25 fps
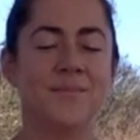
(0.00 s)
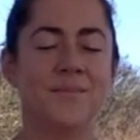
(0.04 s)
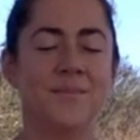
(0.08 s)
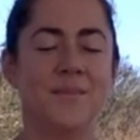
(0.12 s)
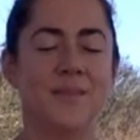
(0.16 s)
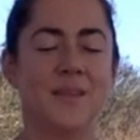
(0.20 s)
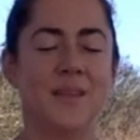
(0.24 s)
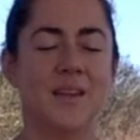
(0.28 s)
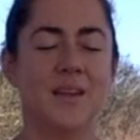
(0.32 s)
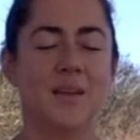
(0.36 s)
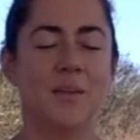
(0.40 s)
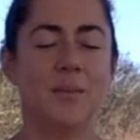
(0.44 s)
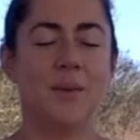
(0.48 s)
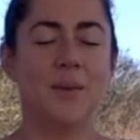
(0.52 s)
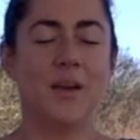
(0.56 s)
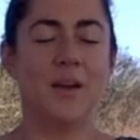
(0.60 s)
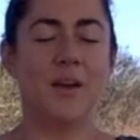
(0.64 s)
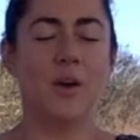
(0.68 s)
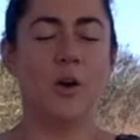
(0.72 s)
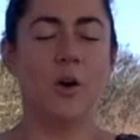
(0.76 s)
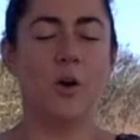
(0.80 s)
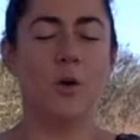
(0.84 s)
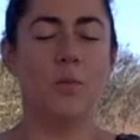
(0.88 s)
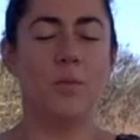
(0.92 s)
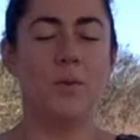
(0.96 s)
and a big
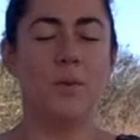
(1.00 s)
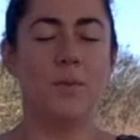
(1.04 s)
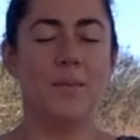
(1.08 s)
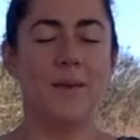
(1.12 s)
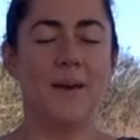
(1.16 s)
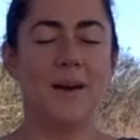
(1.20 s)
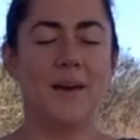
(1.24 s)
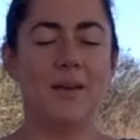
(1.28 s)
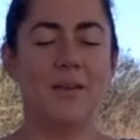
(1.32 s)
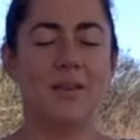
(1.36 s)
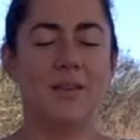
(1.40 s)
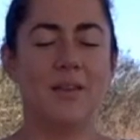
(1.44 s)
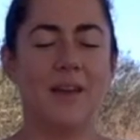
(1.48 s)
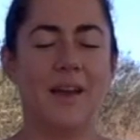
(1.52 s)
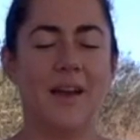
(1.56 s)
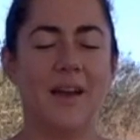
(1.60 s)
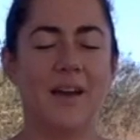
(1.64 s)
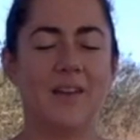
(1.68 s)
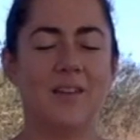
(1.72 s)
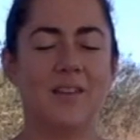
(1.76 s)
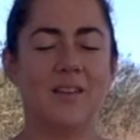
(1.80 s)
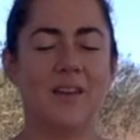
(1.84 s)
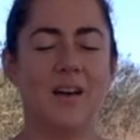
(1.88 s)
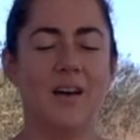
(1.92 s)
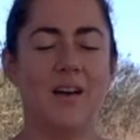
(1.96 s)
open mouth
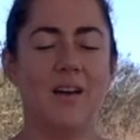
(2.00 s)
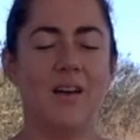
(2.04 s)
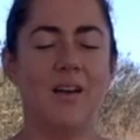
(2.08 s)
exhale.